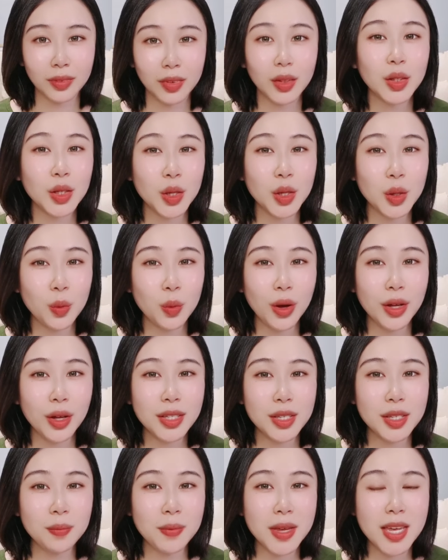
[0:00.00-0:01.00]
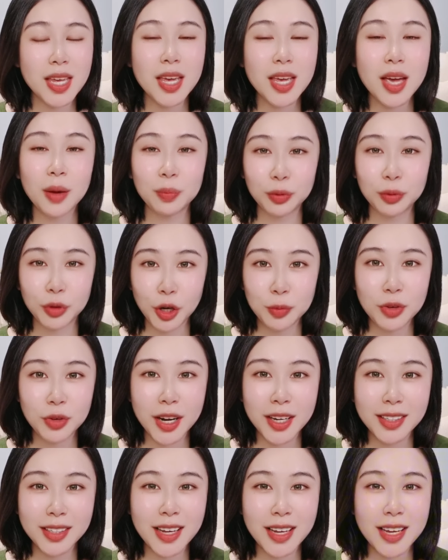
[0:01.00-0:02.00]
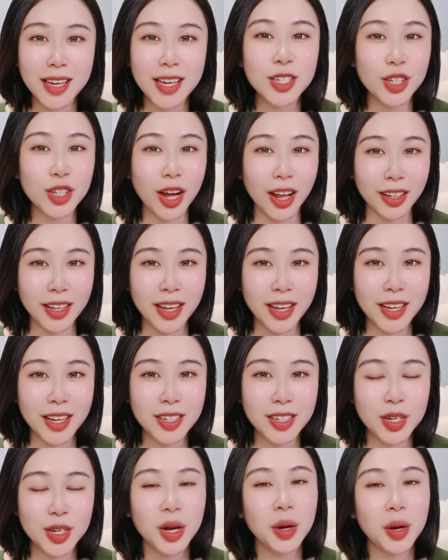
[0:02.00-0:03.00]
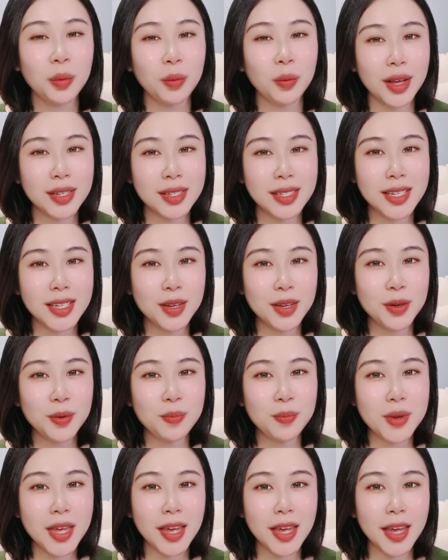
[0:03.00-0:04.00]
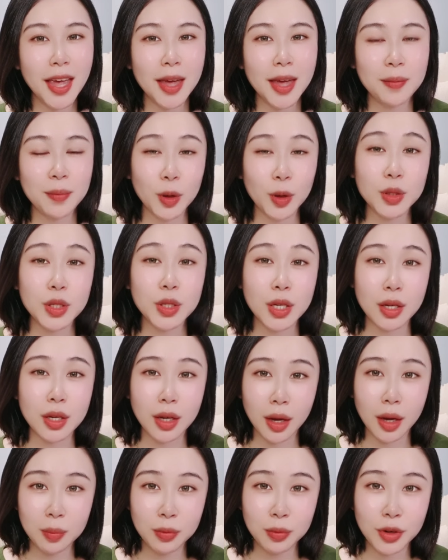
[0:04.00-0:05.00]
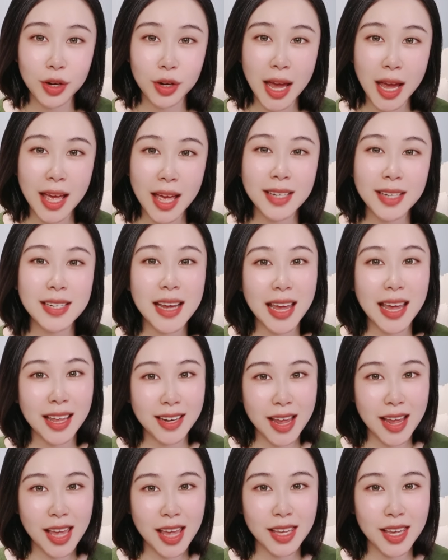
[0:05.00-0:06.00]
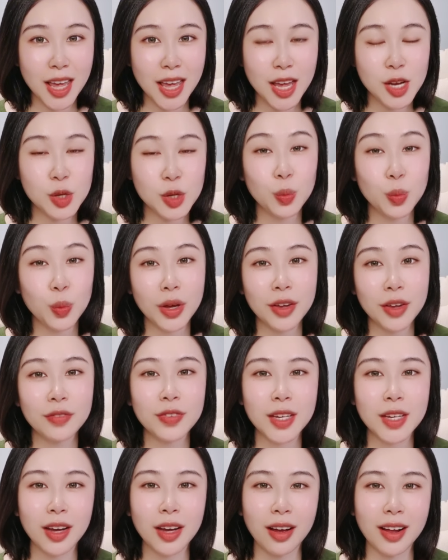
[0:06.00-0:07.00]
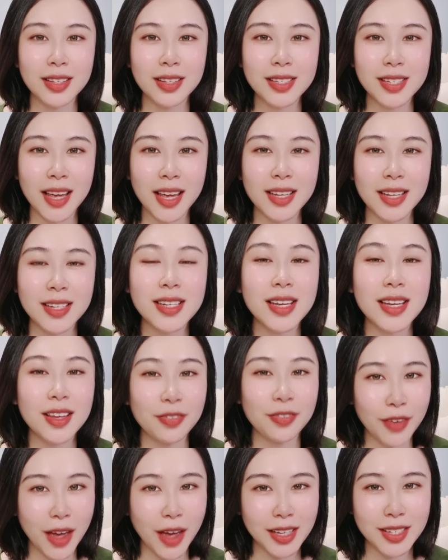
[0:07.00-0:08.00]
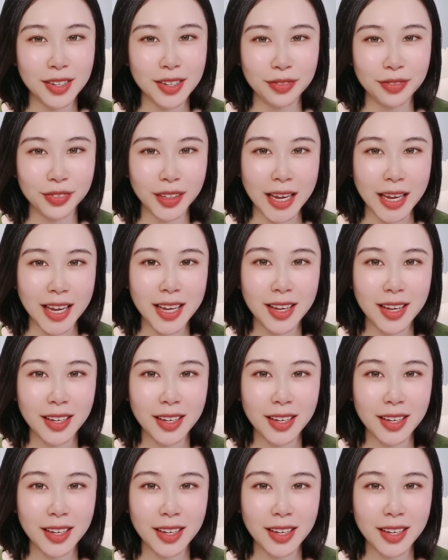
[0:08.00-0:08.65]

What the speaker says: You want to be appropriately challenged while still being able to comprehend and engage with the content effectively.